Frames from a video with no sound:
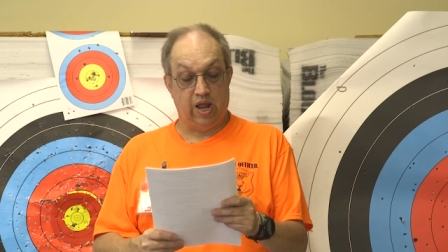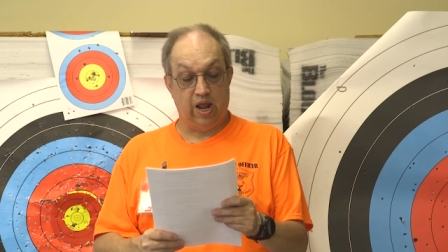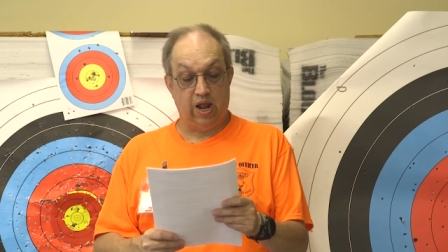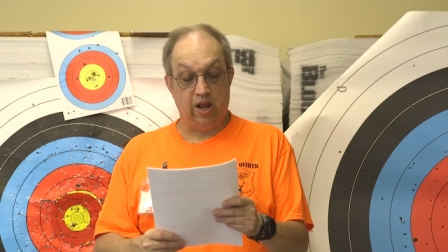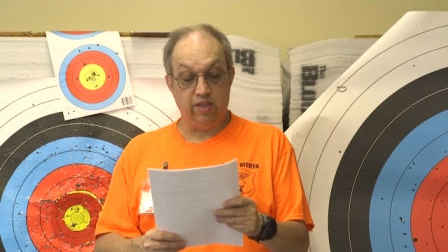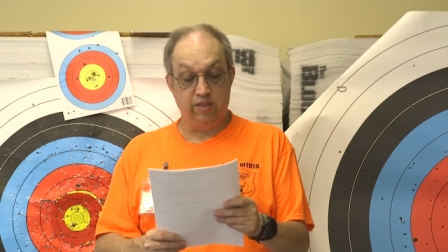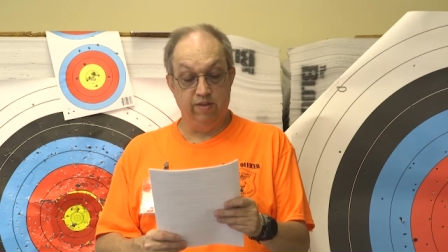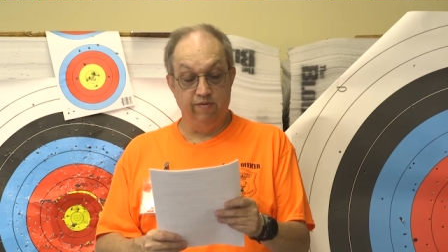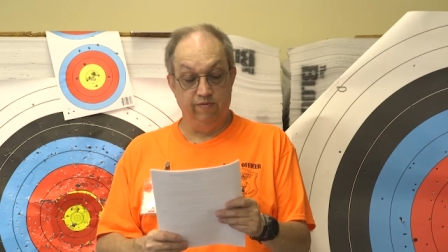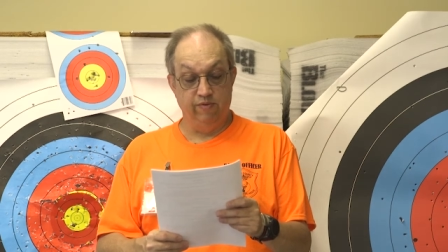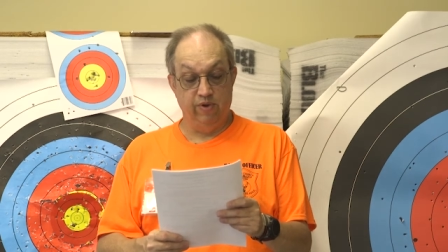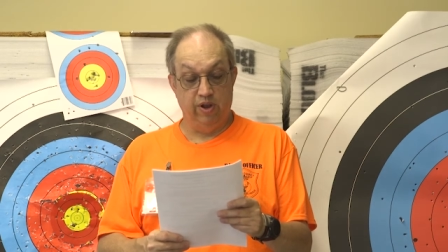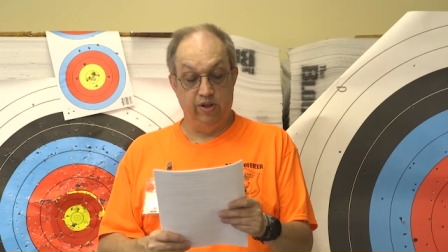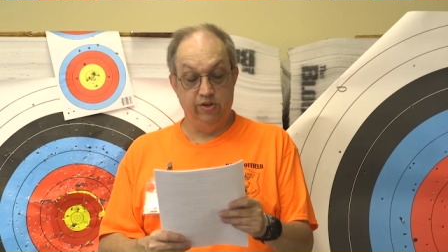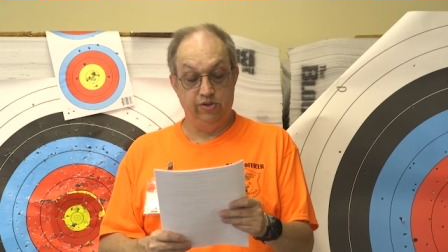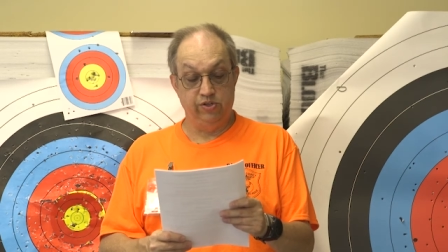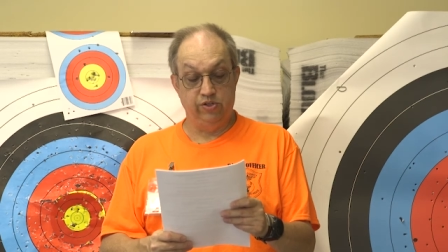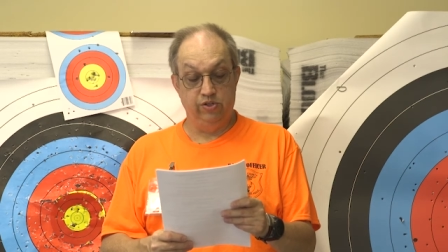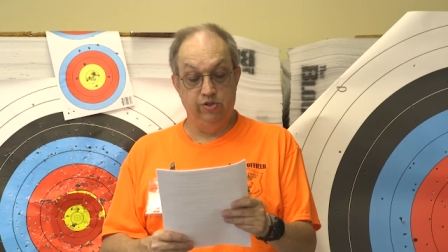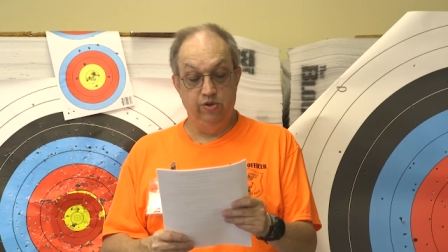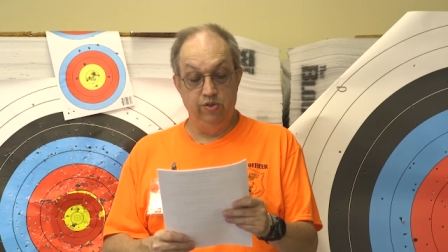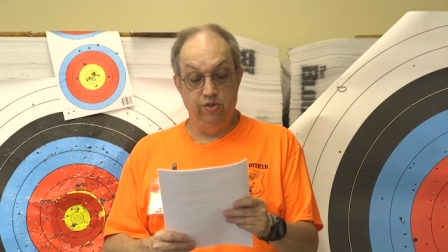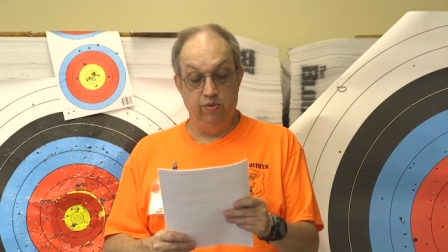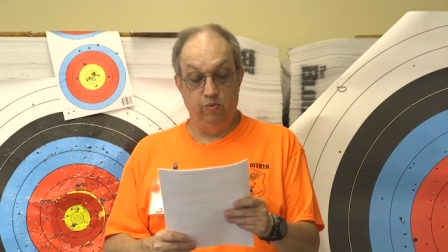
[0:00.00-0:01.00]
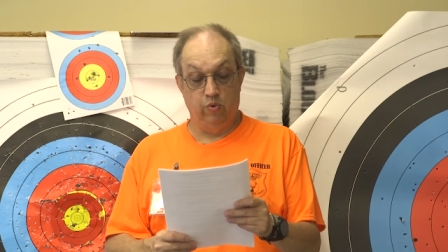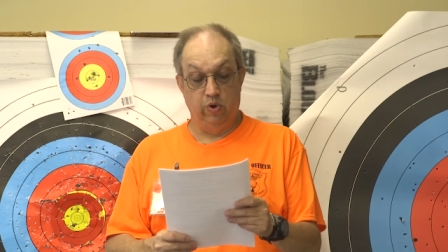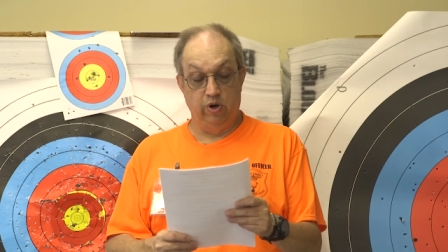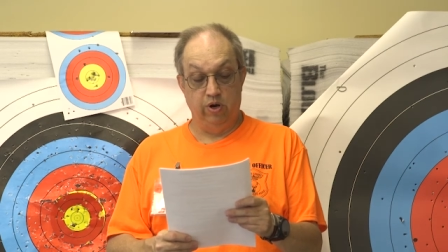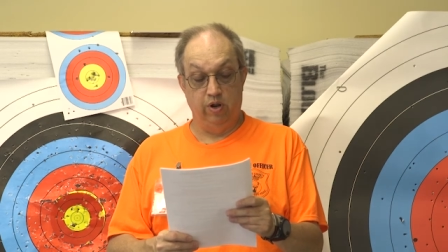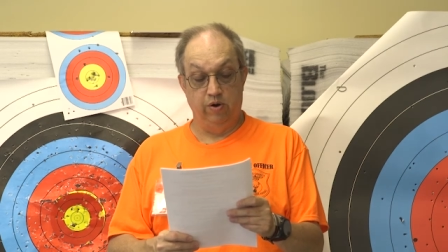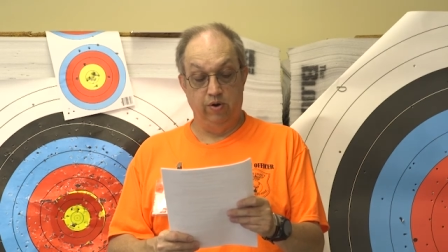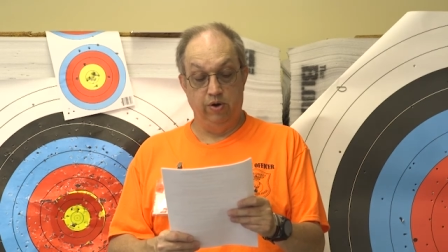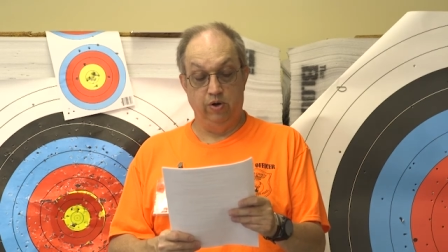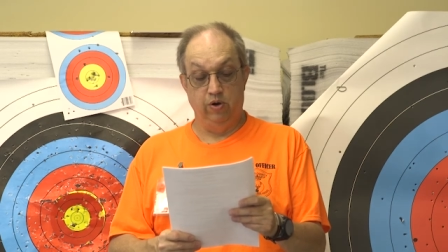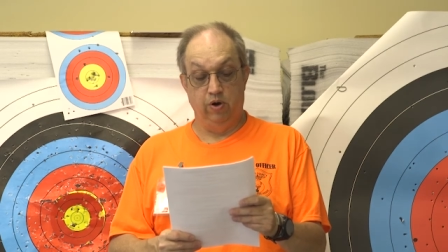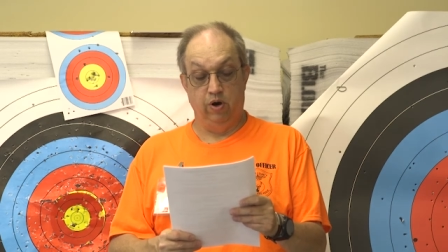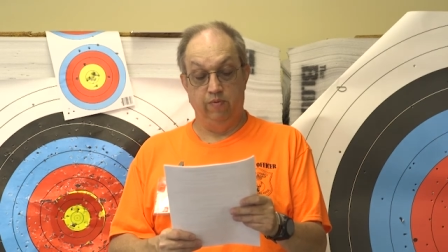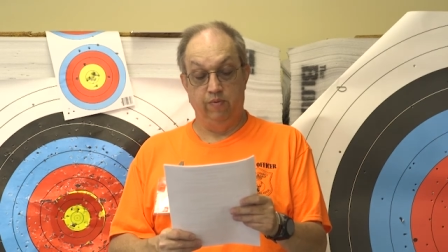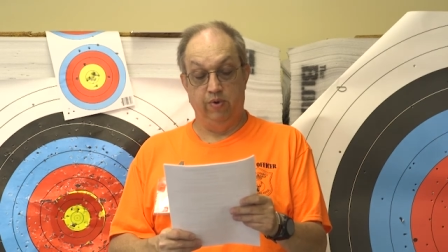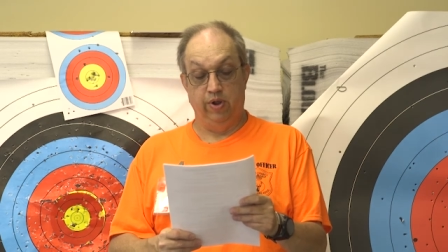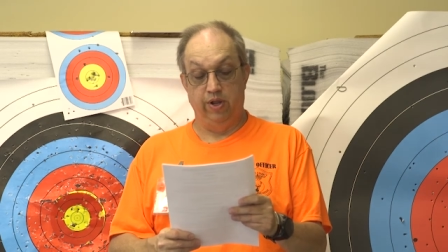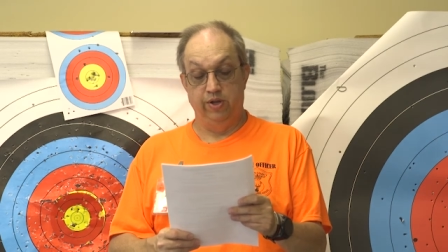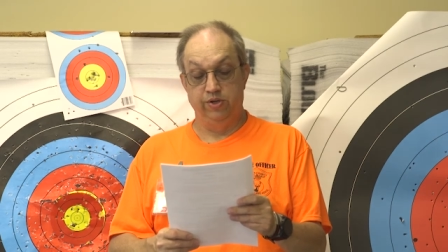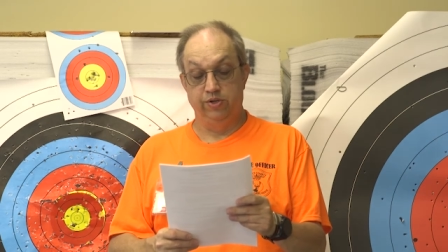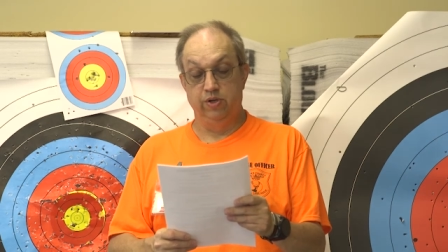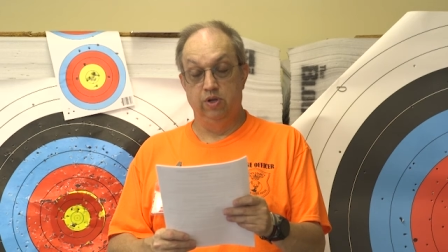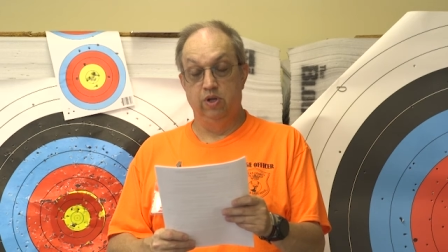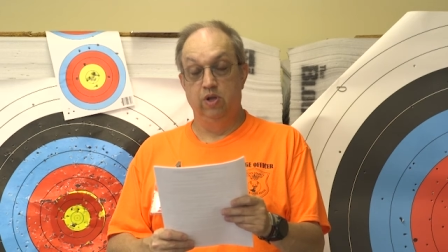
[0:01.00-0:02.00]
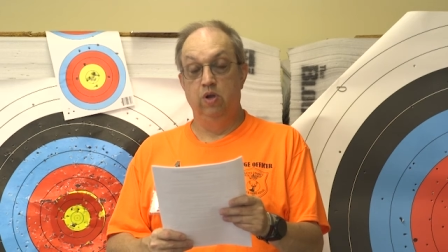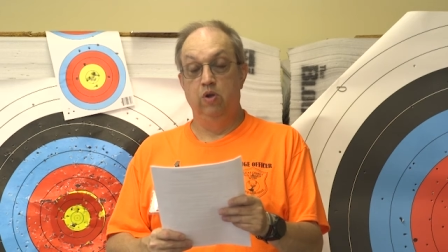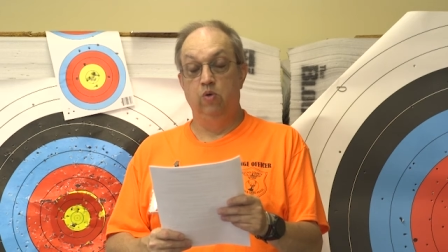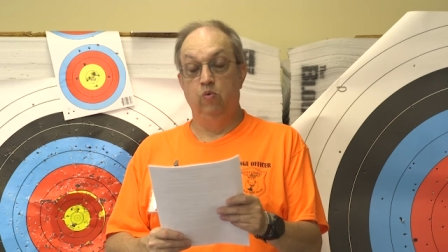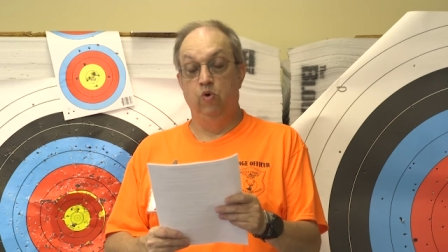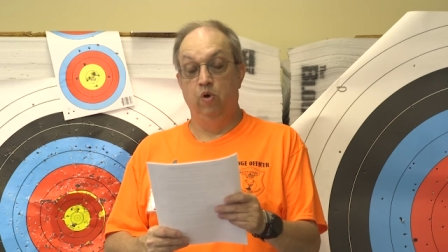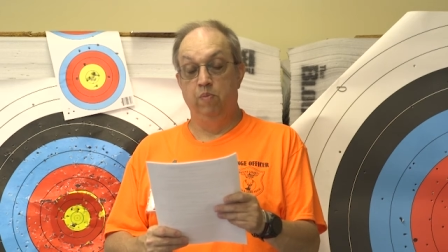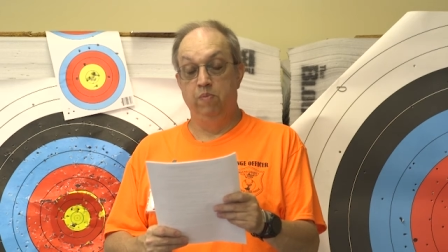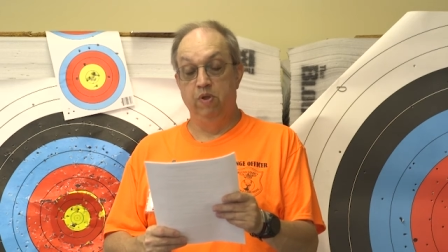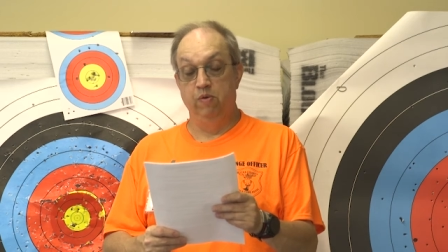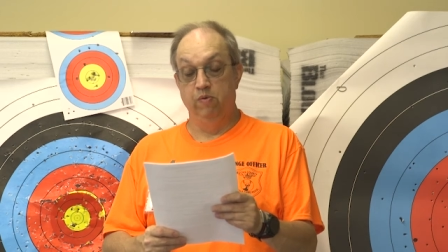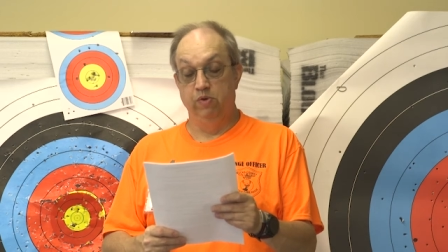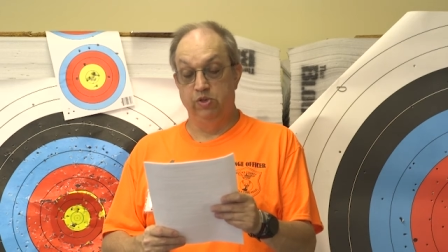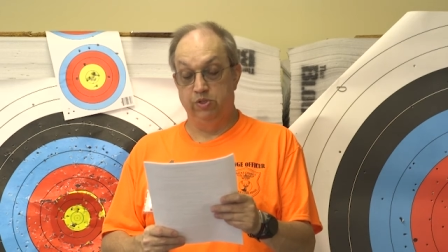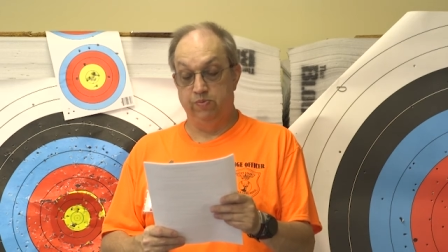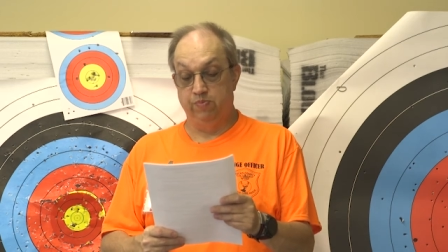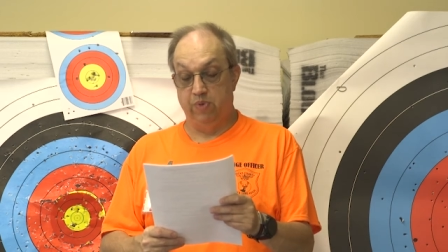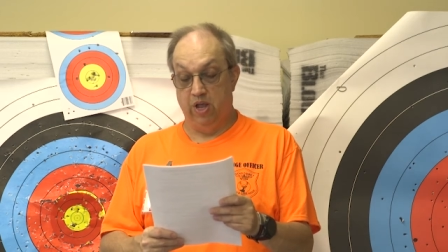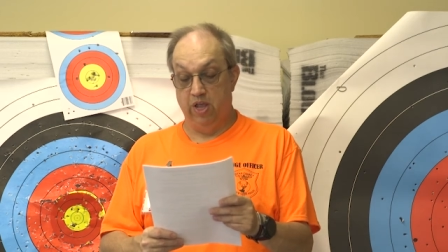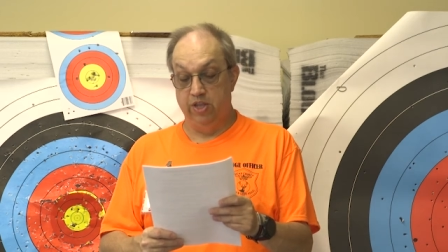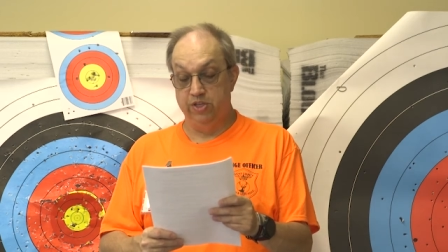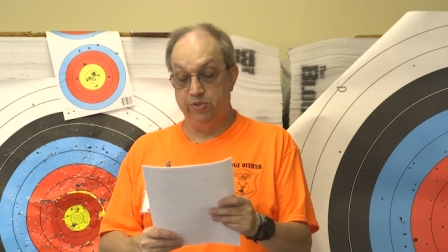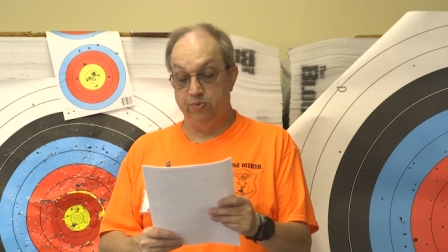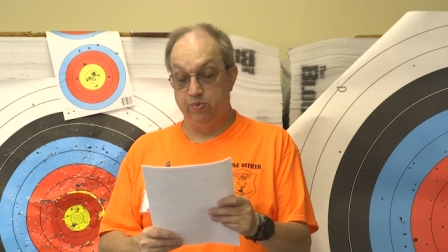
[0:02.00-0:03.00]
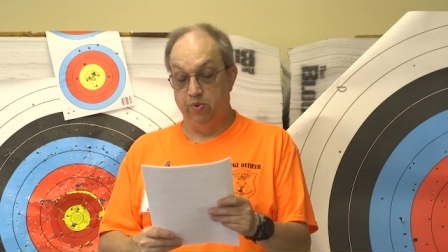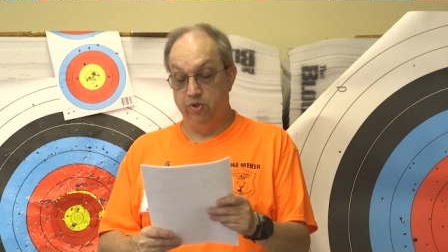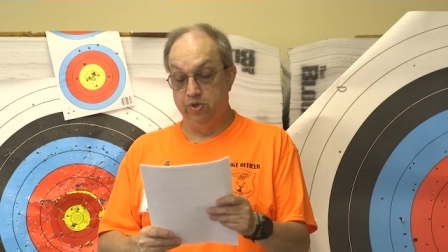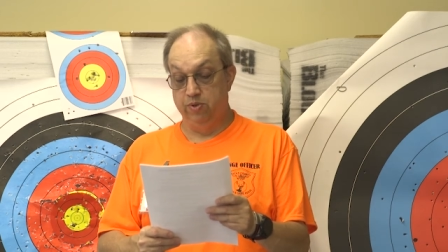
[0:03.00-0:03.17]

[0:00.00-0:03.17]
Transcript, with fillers: active range to the 100 yard range will be responsible